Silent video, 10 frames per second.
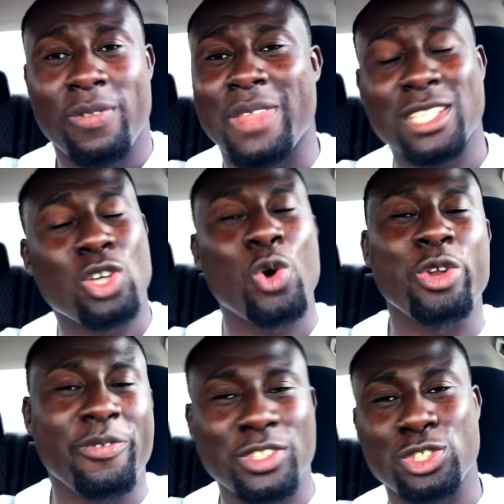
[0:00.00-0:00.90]
that's a
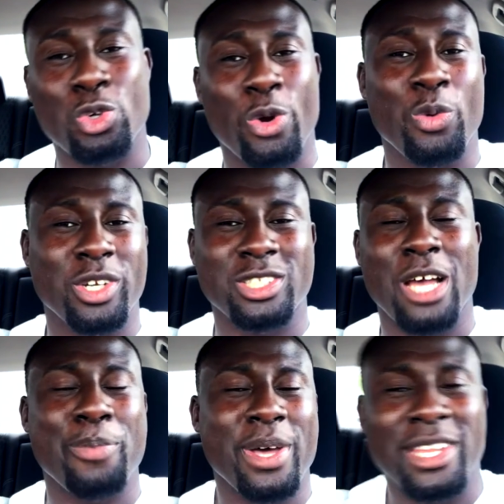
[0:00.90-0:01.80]
whole different story. We're going to
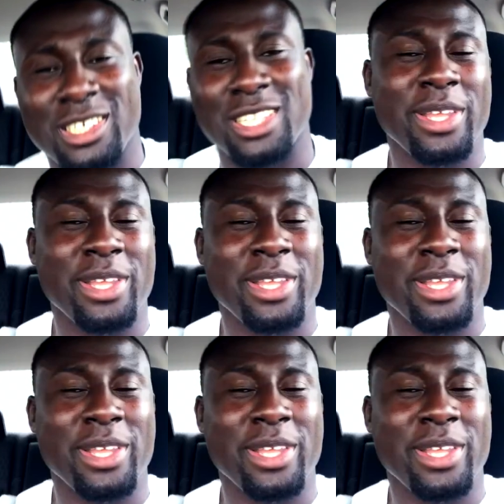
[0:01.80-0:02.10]
talk about next